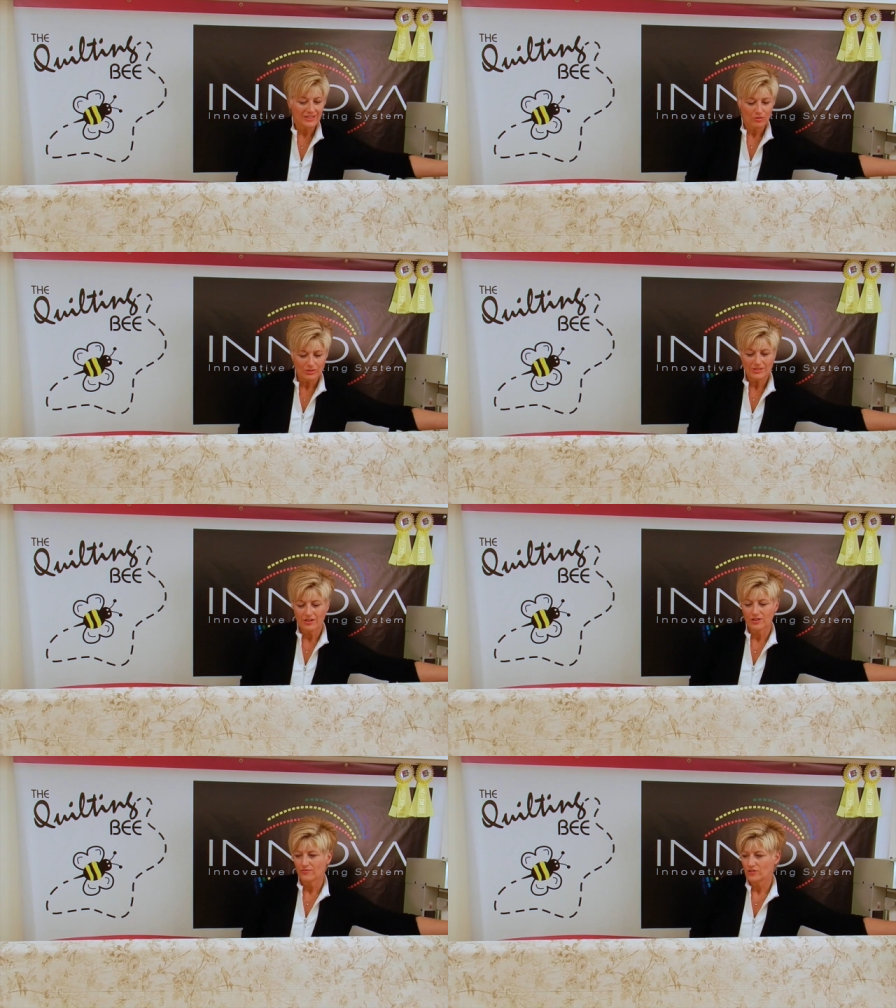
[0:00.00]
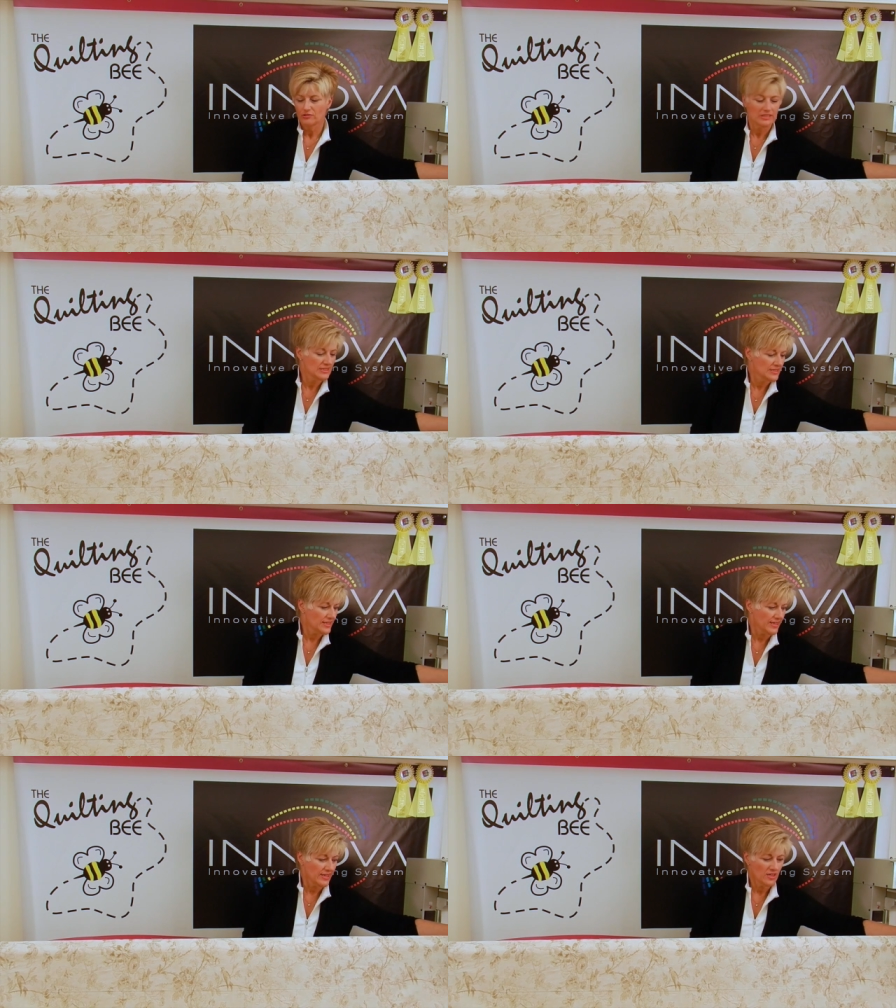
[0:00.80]
I know it's hard for you to
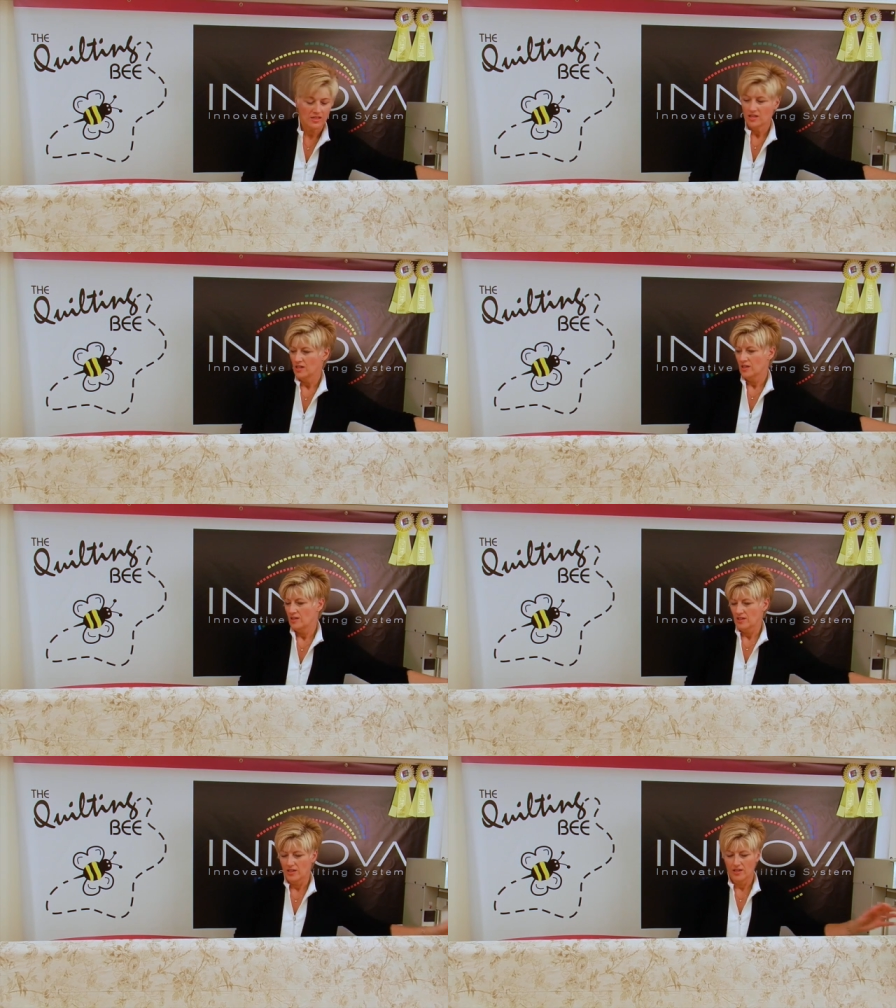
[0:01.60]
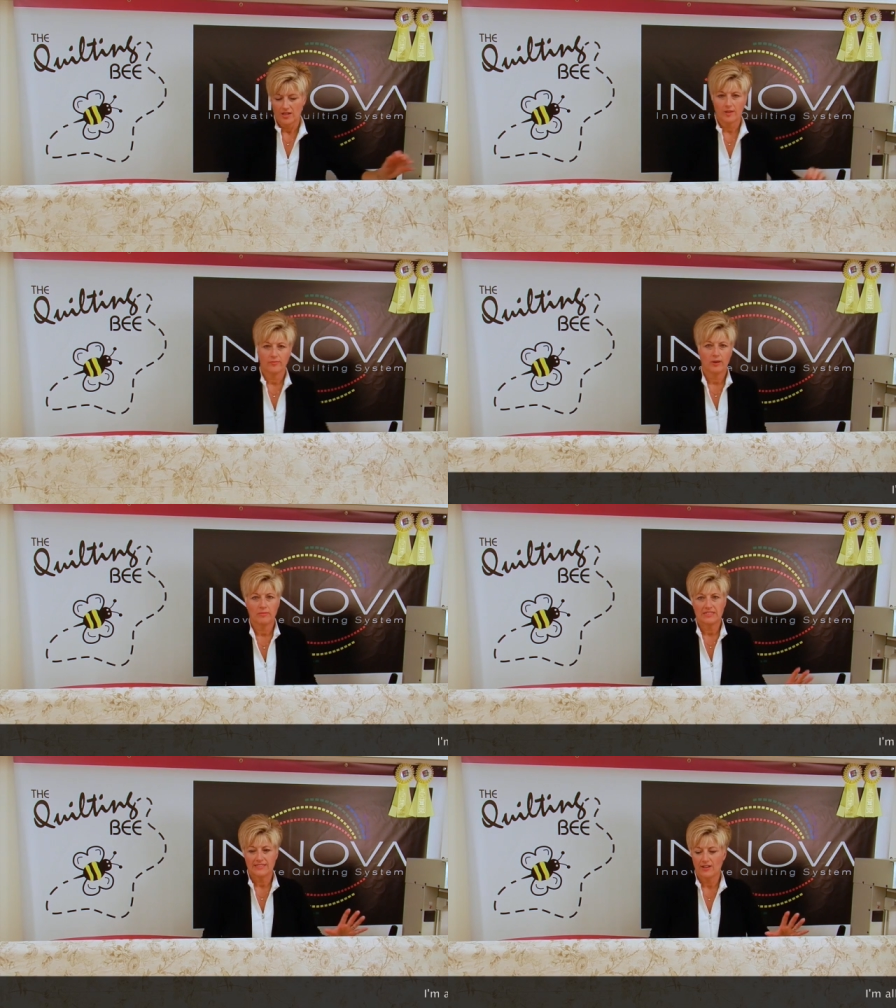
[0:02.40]
see. I'm by
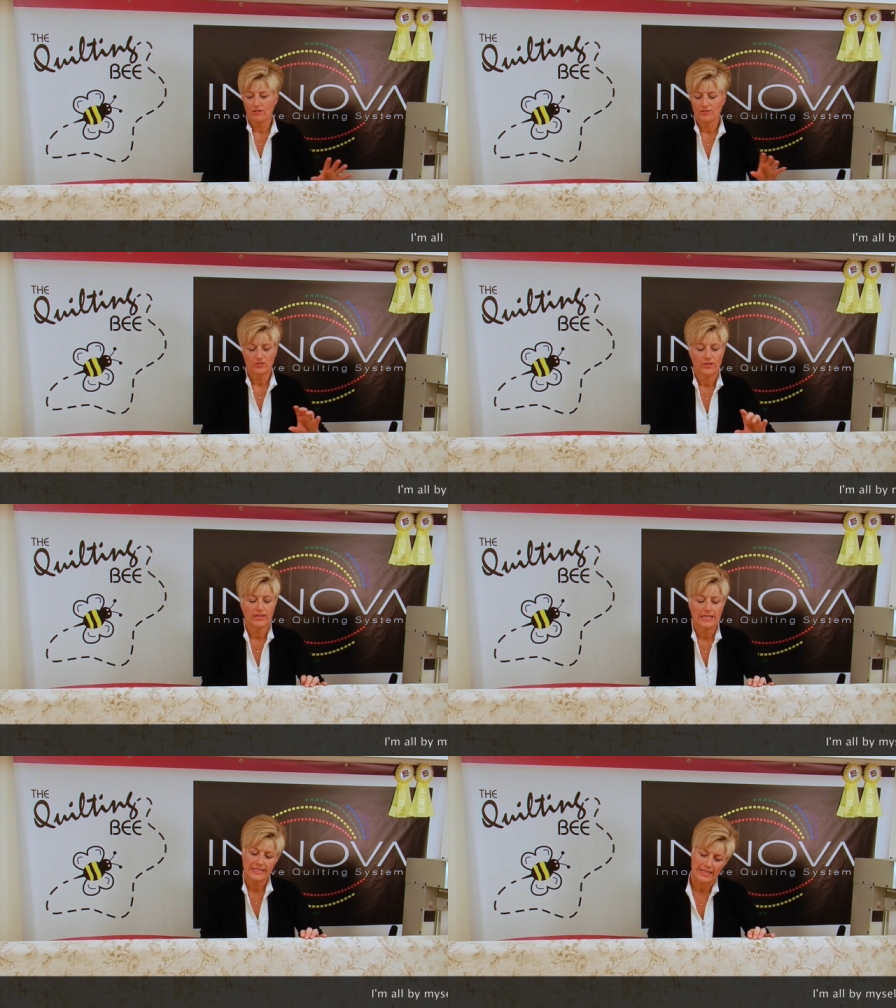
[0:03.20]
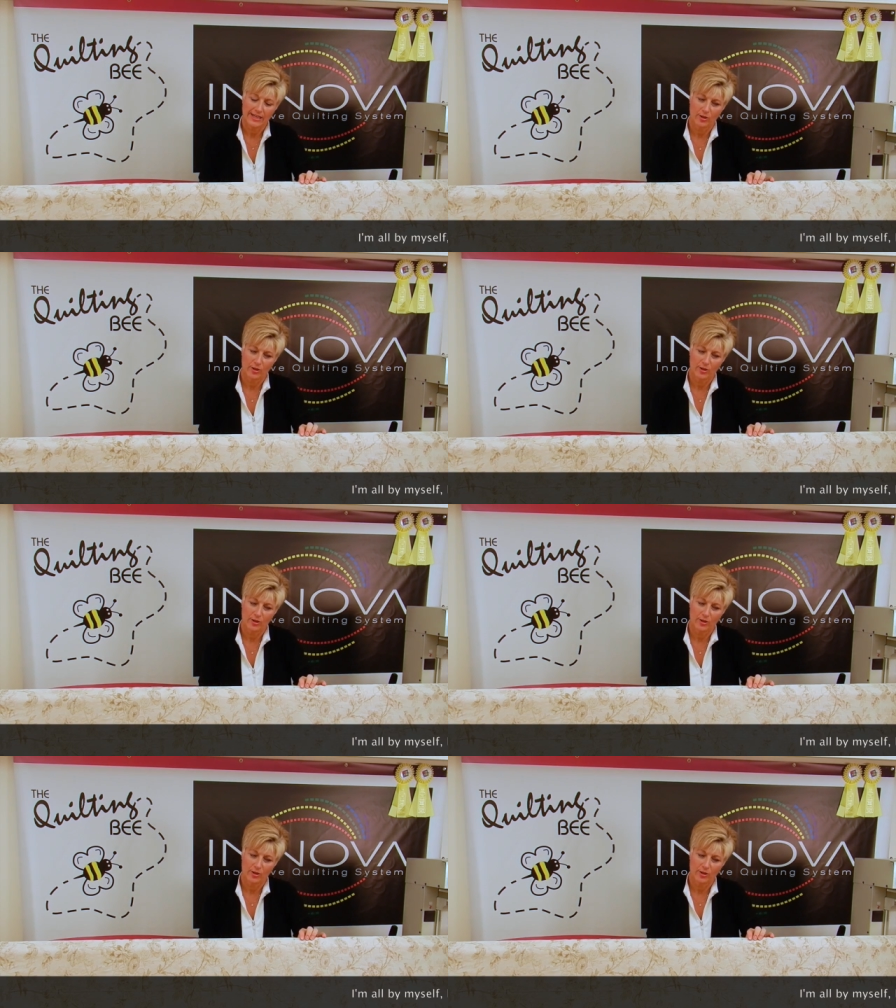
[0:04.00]
myself, so I need a